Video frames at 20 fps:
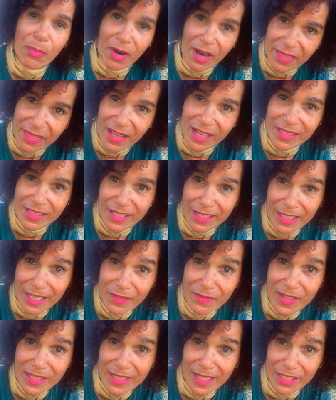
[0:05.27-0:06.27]
bother to
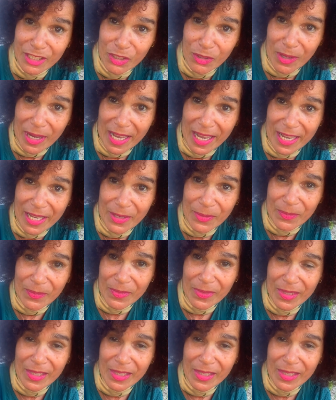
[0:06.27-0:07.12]
give it a try?